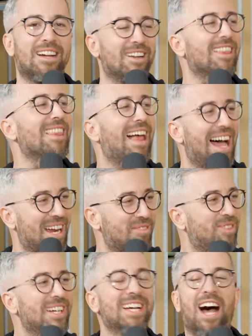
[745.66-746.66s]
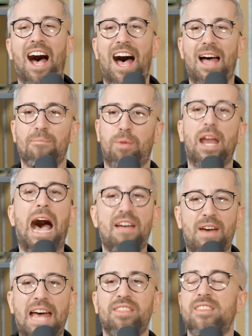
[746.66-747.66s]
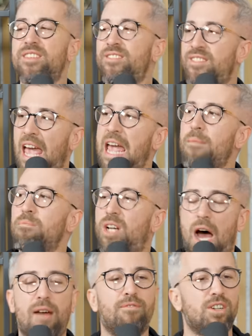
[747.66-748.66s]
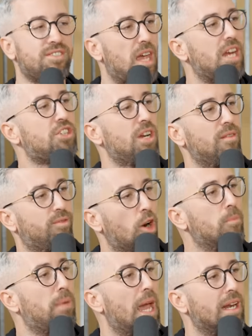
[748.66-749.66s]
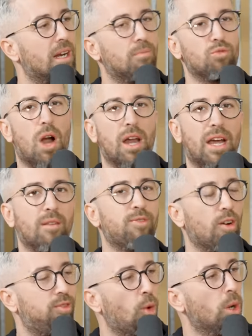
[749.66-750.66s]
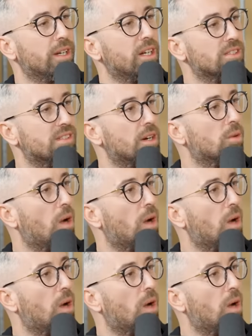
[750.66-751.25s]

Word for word: dear life. Yeah, uh, but I've had the same conversation verbatim running for four years in a